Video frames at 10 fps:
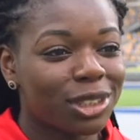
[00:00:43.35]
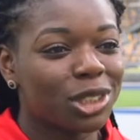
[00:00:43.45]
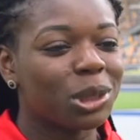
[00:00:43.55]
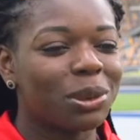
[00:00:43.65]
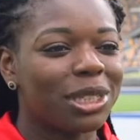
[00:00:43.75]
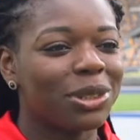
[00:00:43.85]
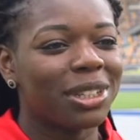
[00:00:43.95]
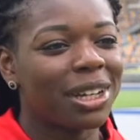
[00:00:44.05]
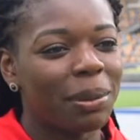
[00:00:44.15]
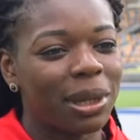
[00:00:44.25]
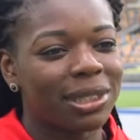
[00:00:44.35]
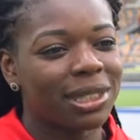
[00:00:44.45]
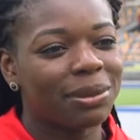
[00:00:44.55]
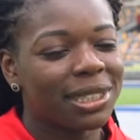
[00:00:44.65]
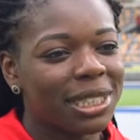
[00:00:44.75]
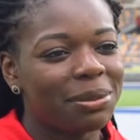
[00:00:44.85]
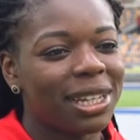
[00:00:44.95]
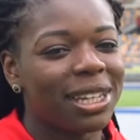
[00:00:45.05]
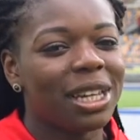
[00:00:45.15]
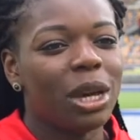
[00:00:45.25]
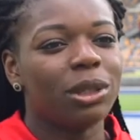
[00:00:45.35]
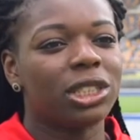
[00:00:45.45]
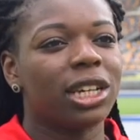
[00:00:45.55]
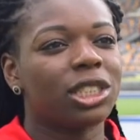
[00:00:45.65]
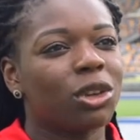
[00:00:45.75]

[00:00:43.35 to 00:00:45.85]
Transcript: I'm going to stop what they're doing and come out to come see me, which is nice.